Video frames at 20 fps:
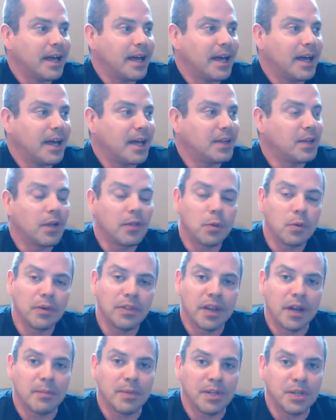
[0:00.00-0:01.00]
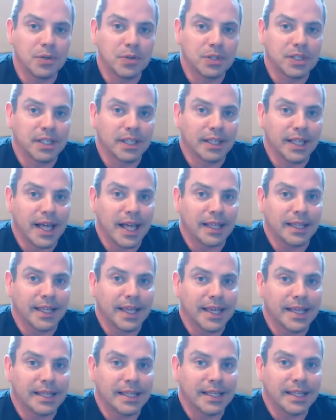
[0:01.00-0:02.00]
Uh, another one that I've been using a lot
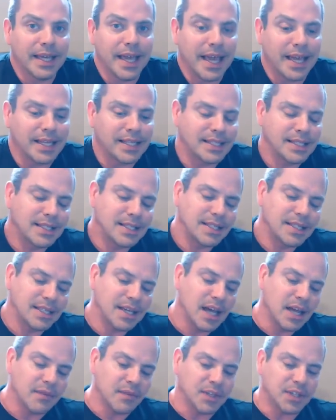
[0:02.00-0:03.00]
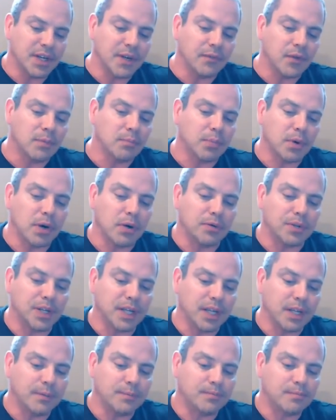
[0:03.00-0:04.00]
lately, and it's it's kind of a different
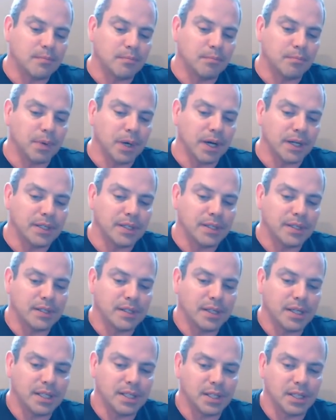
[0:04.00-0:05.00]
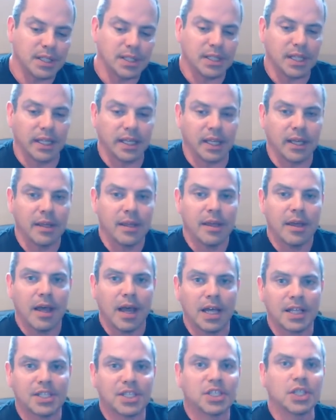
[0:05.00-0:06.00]
protein, but it's it's like
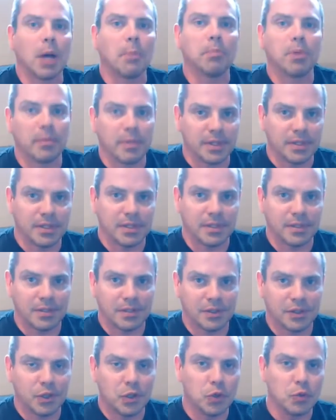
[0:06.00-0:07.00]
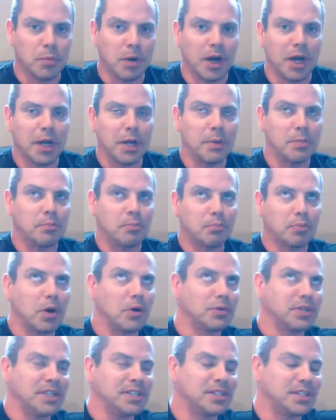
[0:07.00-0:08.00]
a supplement to my
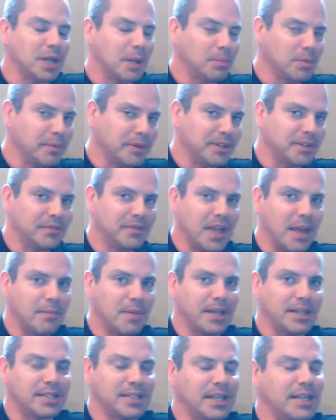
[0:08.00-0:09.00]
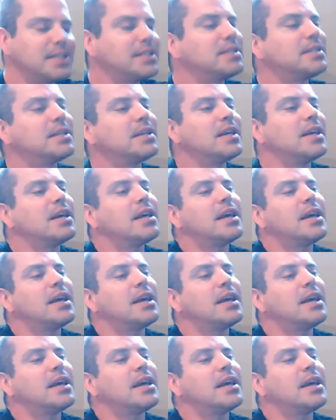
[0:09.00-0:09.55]
protein supplement, if that makes sense.